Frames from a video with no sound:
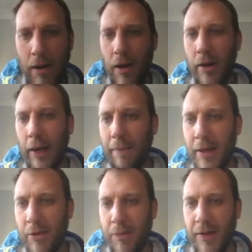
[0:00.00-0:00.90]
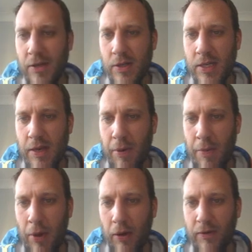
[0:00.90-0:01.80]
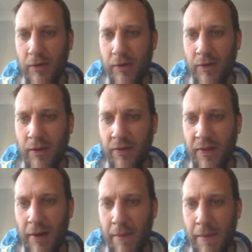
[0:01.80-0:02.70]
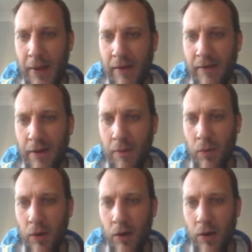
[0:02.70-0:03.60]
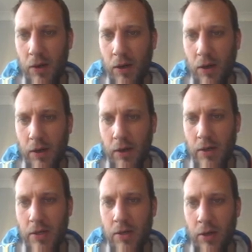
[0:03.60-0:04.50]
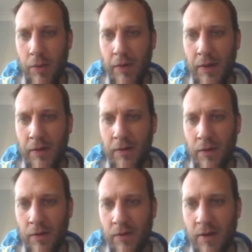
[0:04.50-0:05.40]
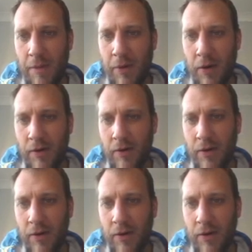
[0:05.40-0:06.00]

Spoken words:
Okay, let's put these on separate blocks and see if that makes it work. So I'm going to put these on separate